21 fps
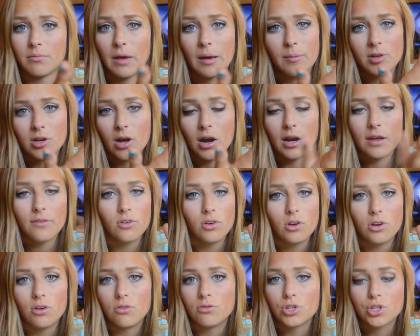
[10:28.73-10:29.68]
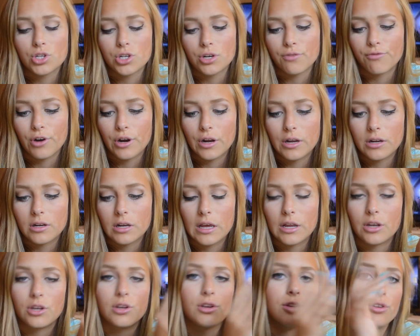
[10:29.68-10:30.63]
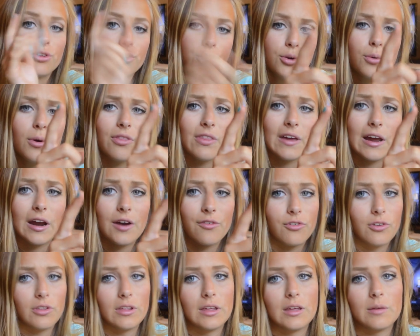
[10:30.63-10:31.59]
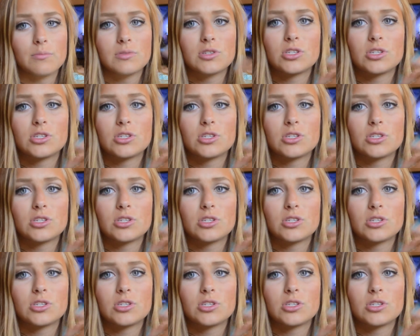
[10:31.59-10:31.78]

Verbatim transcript: Maybe not even you, just your friend, and you were there for them.